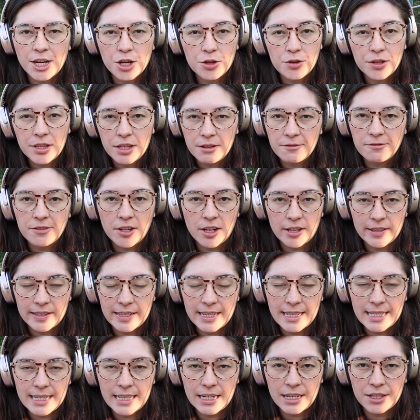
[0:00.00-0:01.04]
I know that the fall
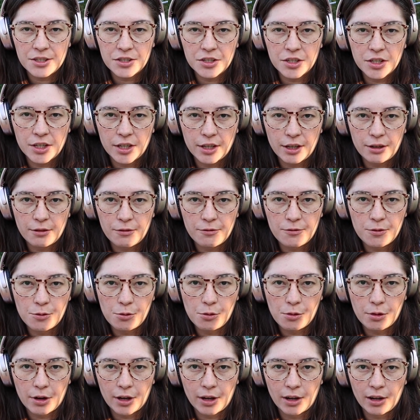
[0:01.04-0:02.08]
season is good
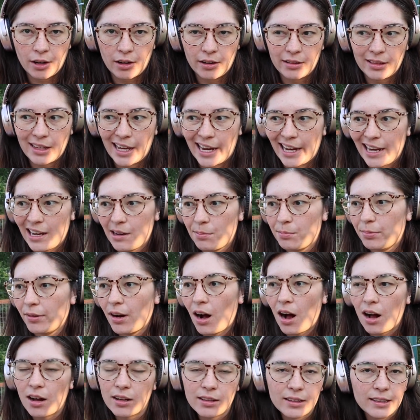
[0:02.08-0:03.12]
for like
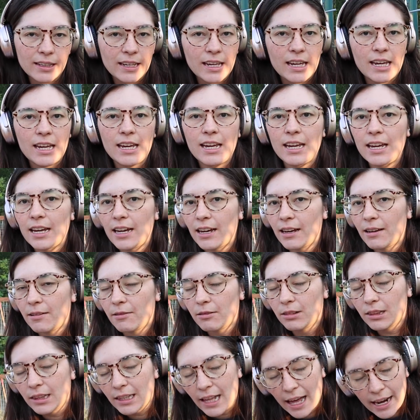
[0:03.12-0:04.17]
broccoli,
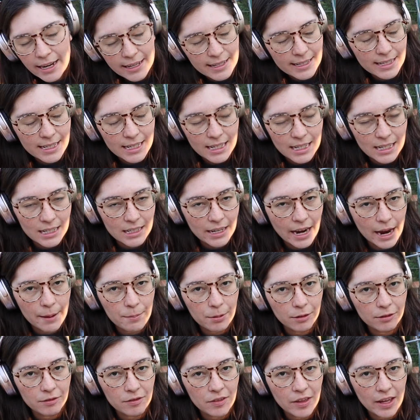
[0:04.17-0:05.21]
lettucey type of